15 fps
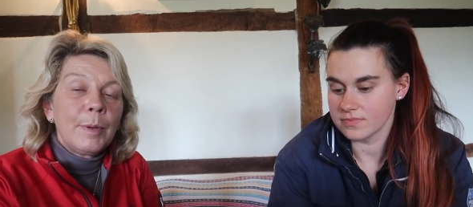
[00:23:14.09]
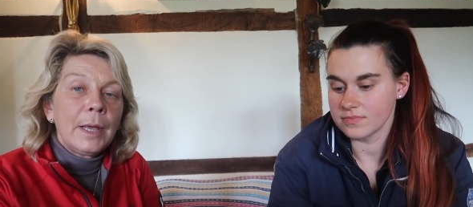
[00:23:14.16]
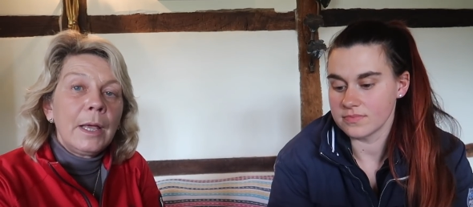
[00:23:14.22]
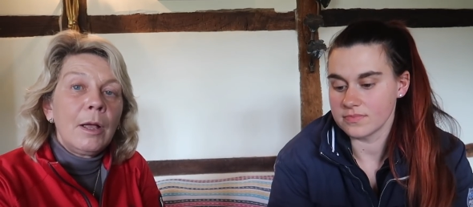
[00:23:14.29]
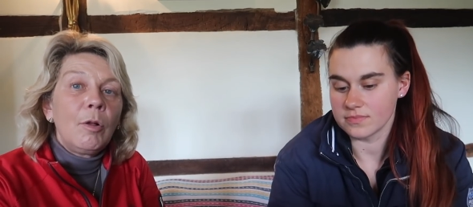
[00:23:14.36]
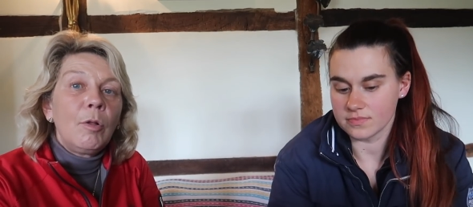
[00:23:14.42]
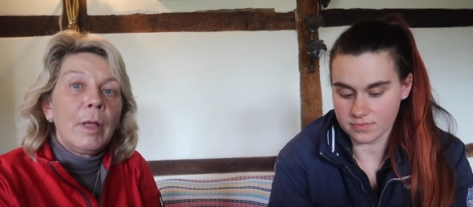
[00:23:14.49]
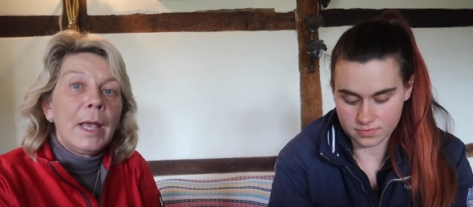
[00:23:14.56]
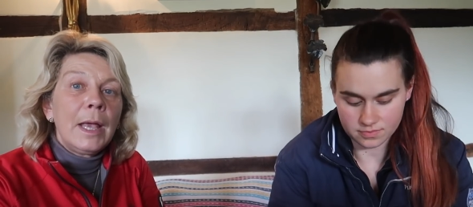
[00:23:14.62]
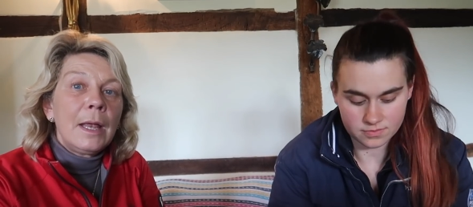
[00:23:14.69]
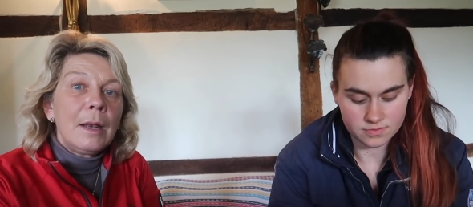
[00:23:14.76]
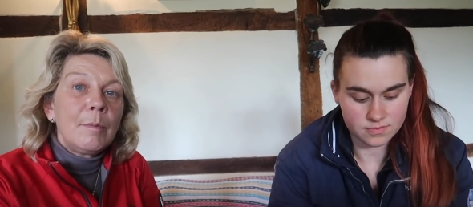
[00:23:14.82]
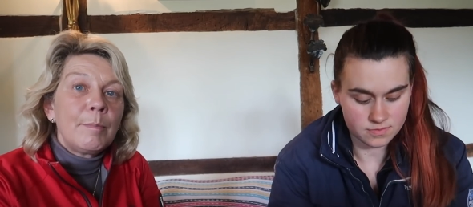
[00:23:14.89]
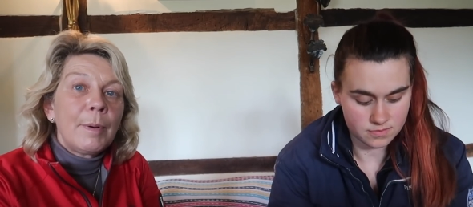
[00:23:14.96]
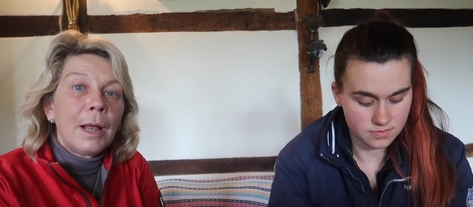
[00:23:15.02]
Speaker 1: heel mm.
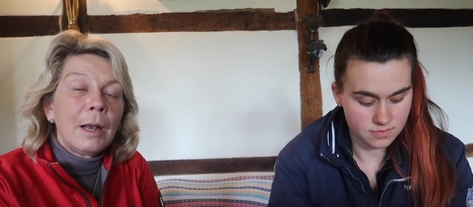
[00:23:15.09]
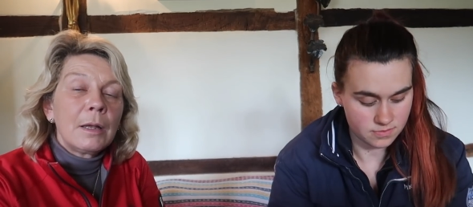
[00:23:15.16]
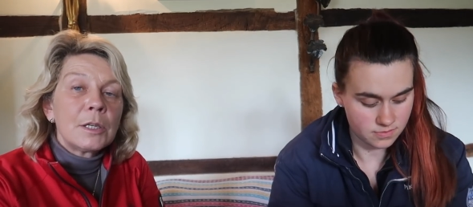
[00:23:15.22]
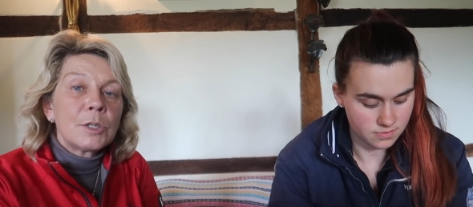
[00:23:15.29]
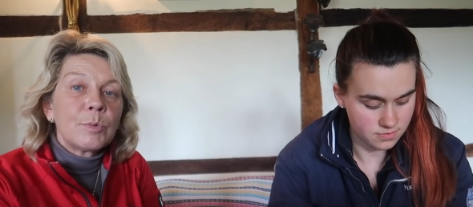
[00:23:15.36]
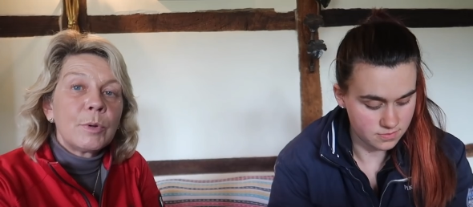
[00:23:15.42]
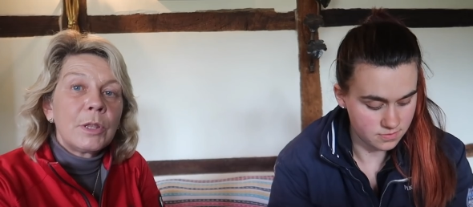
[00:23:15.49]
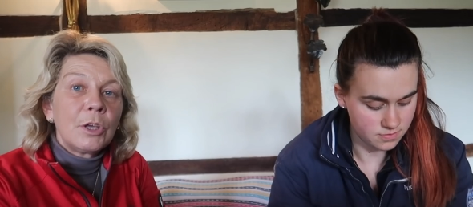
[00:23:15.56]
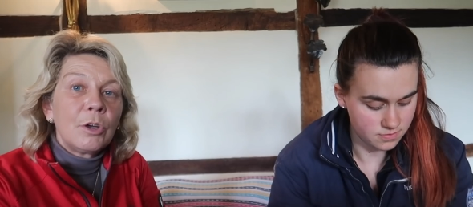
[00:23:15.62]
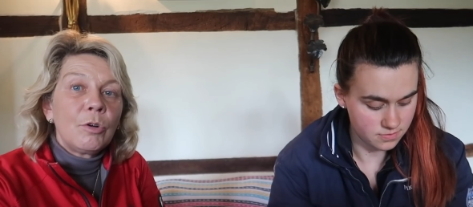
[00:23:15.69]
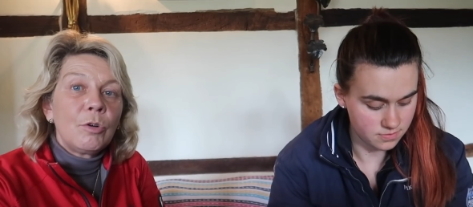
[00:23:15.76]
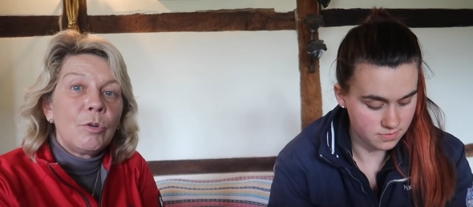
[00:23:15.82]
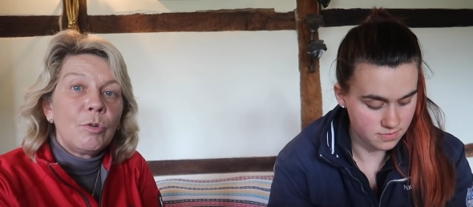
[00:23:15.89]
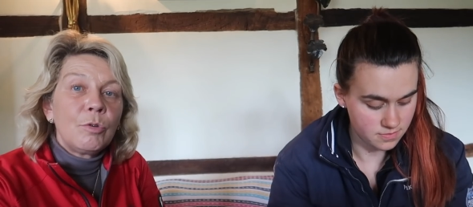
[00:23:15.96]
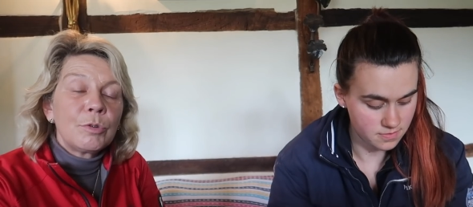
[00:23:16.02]
in balance with
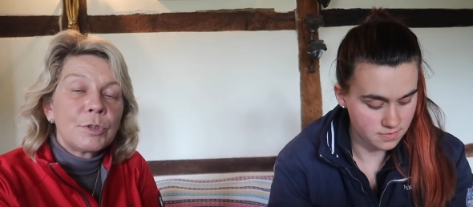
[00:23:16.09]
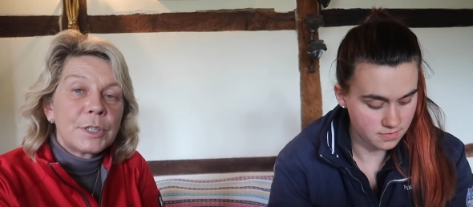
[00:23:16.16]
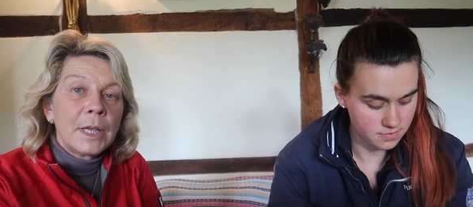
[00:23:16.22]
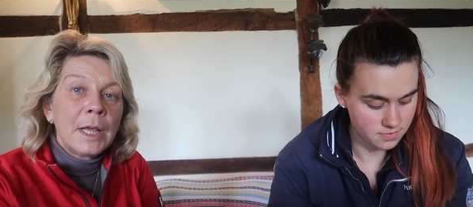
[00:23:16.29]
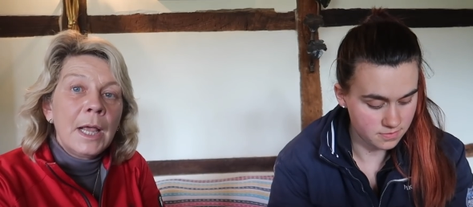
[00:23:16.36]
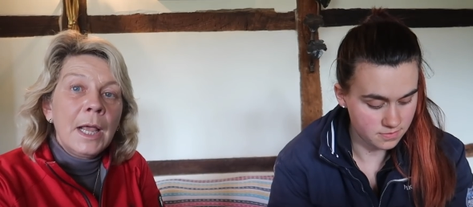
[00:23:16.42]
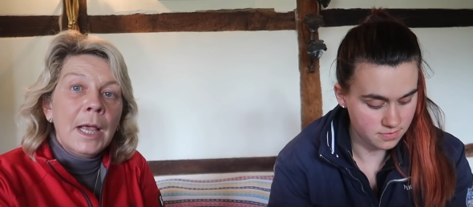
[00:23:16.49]
your horse.